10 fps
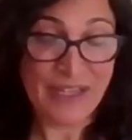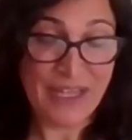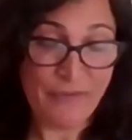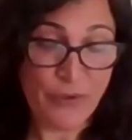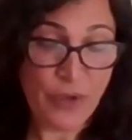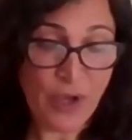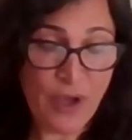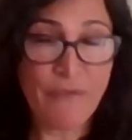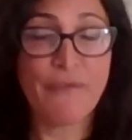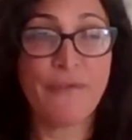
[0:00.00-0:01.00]
if you
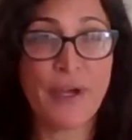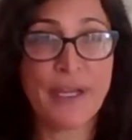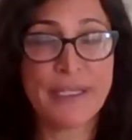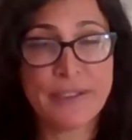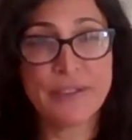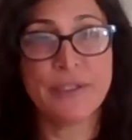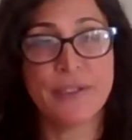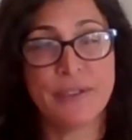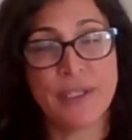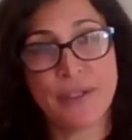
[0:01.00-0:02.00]
can't find
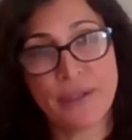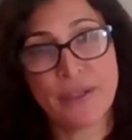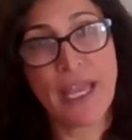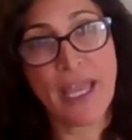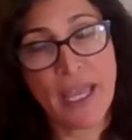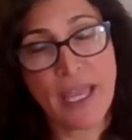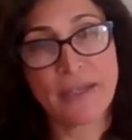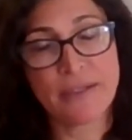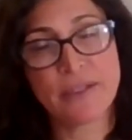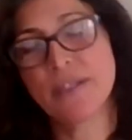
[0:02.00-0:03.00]
in the
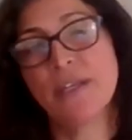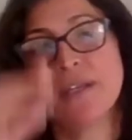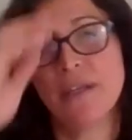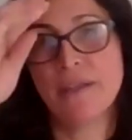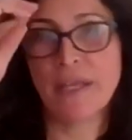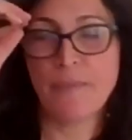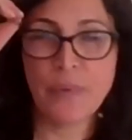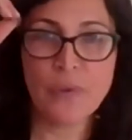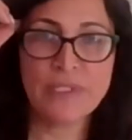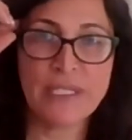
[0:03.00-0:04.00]
hand, they
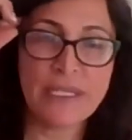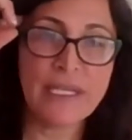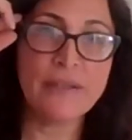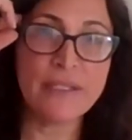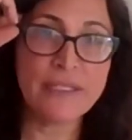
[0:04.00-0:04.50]
put it in the